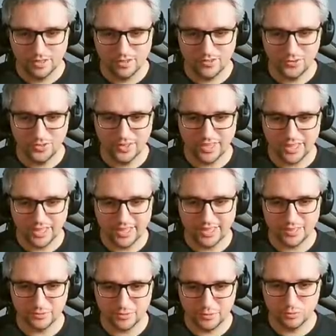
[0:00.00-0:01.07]
Also, that
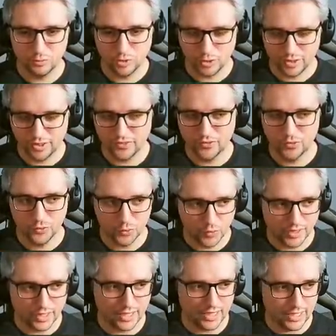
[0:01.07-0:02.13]
angry rock is
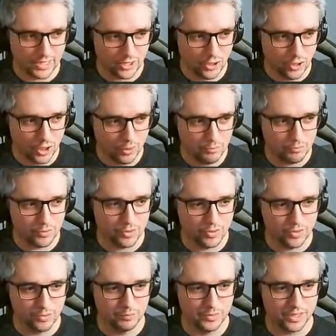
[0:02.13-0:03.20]
doing a
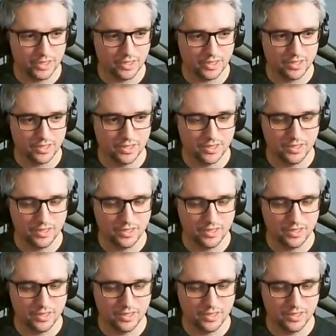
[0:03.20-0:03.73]
number on me.